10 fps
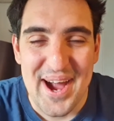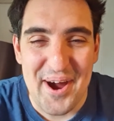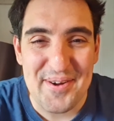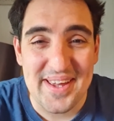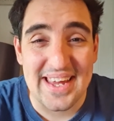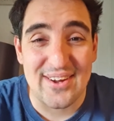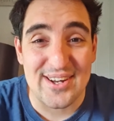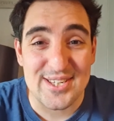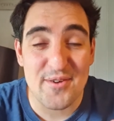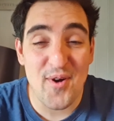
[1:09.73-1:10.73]
Okay
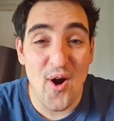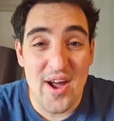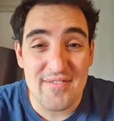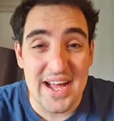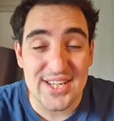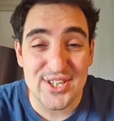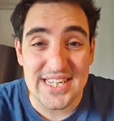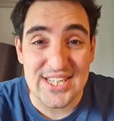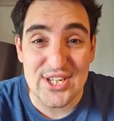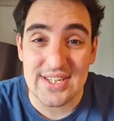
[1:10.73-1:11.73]
guys, so I've
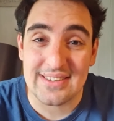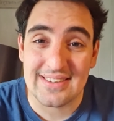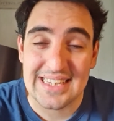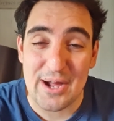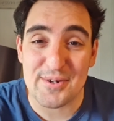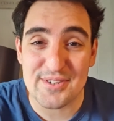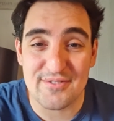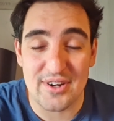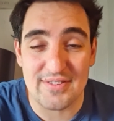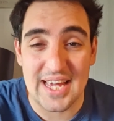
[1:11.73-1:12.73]
actually done Couch to
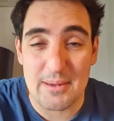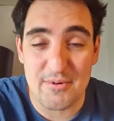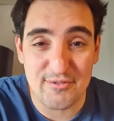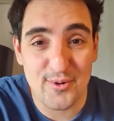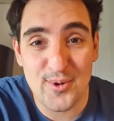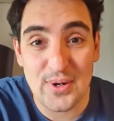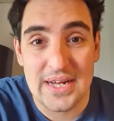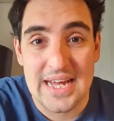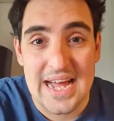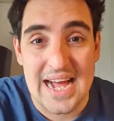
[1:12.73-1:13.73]
5K before,
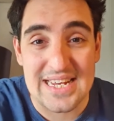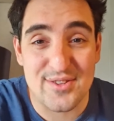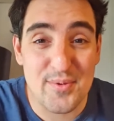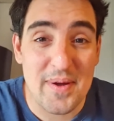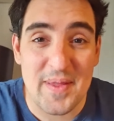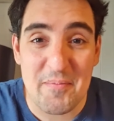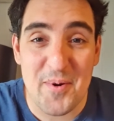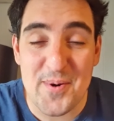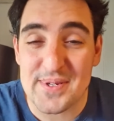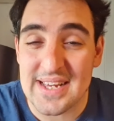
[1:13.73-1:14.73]
and throughout that
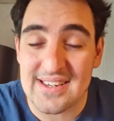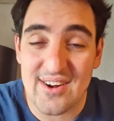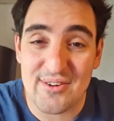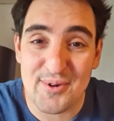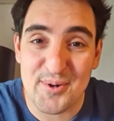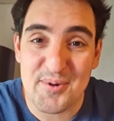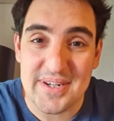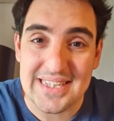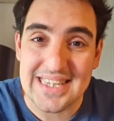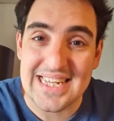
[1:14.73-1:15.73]
process I
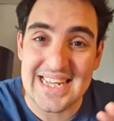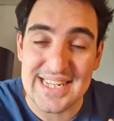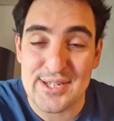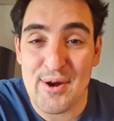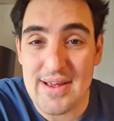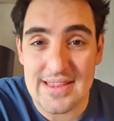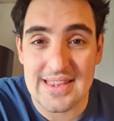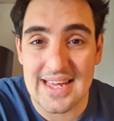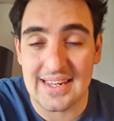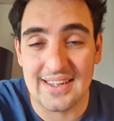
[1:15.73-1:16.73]
recorded the entire
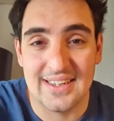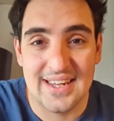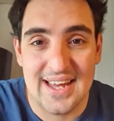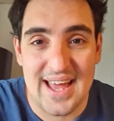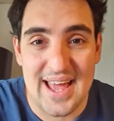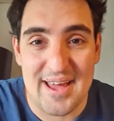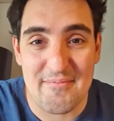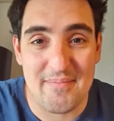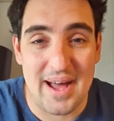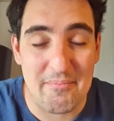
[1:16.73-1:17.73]
thing,
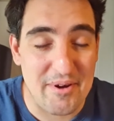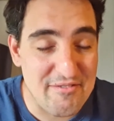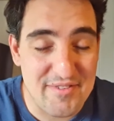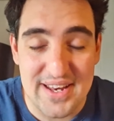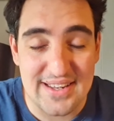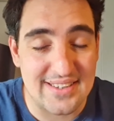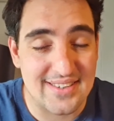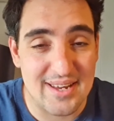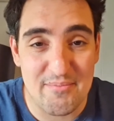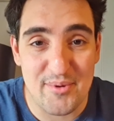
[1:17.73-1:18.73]
and my fitness
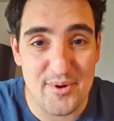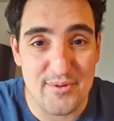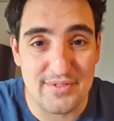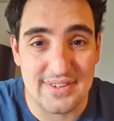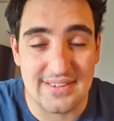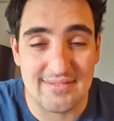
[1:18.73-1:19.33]
improved